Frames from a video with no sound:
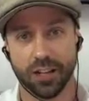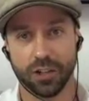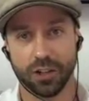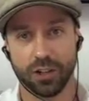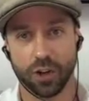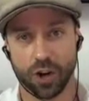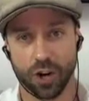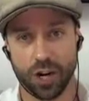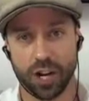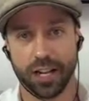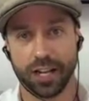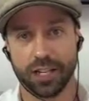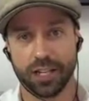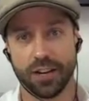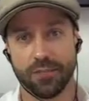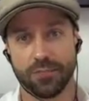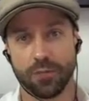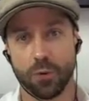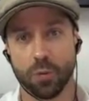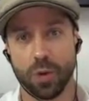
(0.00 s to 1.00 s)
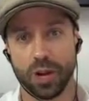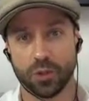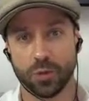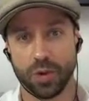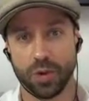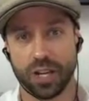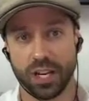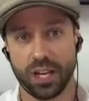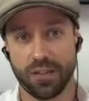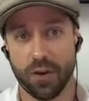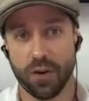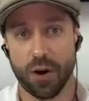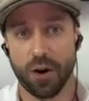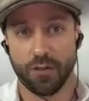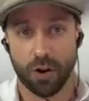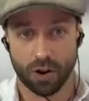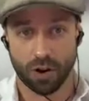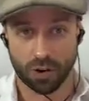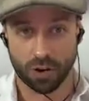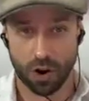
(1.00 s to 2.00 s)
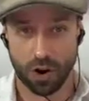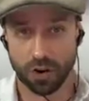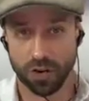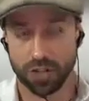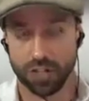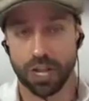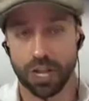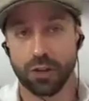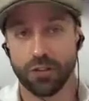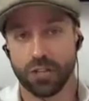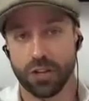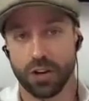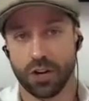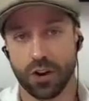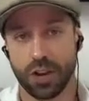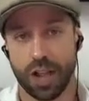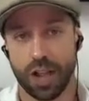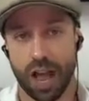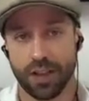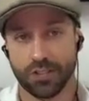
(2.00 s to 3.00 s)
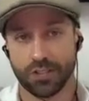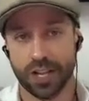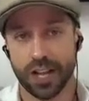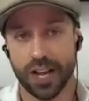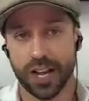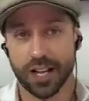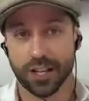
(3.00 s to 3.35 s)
learning different ways we can evolve ourselves and our lives.